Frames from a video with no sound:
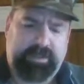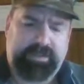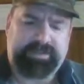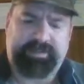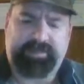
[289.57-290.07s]

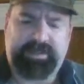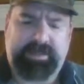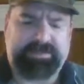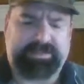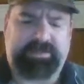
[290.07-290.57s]
Something
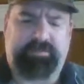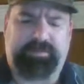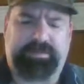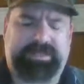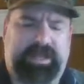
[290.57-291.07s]
else that's over
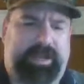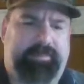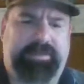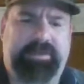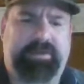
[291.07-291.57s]
the
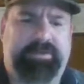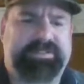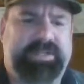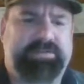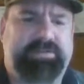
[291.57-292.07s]
top, the
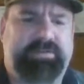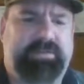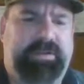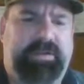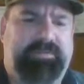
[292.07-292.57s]

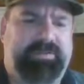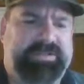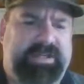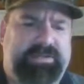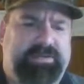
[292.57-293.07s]
level of
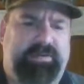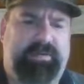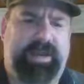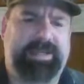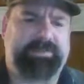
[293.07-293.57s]
sexual
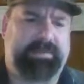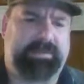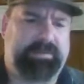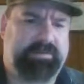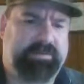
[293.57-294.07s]
harassment
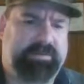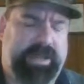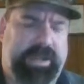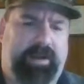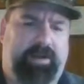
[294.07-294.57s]

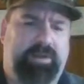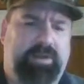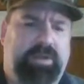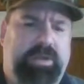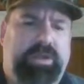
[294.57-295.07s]
now.
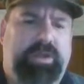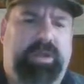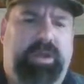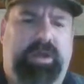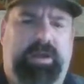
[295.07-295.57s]

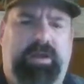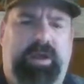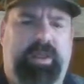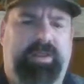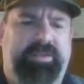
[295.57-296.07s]

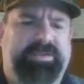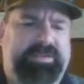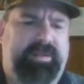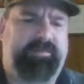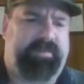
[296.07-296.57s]
All of this
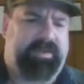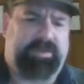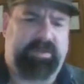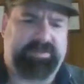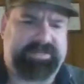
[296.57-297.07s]
stuff,
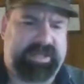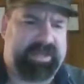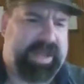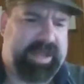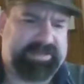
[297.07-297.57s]
saying
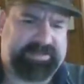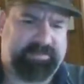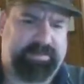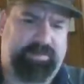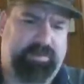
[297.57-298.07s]
hi to
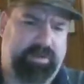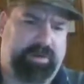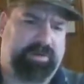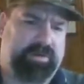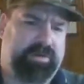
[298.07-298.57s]
someone at
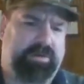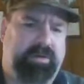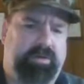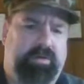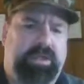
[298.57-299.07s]
work,
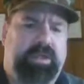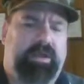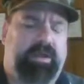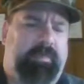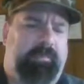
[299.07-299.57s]

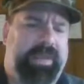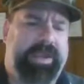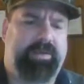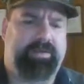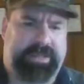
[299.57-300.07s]
a
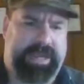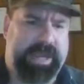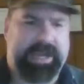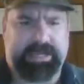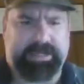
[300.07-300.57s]
male
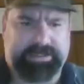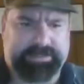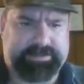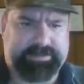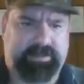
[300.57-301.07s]

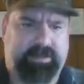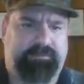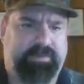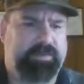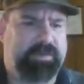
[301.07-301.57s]
gaze. You know,
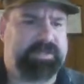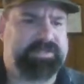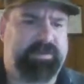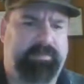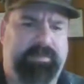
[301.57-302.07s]
if you look at
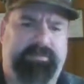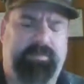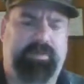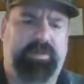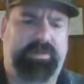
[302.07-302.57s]
someone for
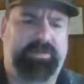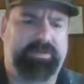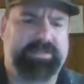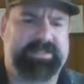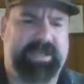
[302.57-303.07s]
more than
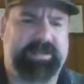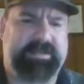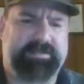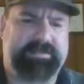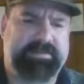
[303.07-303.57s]
3
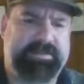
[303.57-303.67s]
seconds,